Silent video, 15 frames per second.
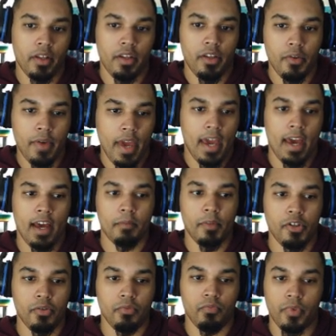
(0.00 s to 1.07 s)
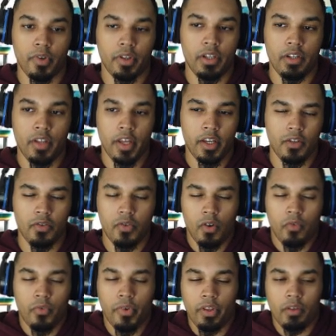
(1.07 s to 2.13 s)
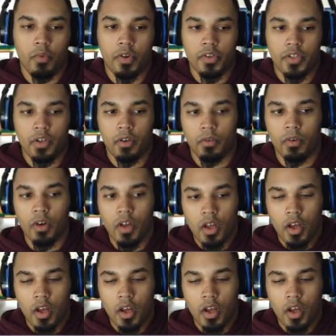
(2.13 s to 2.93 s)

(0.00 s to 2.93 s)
You can, but you don't really want to,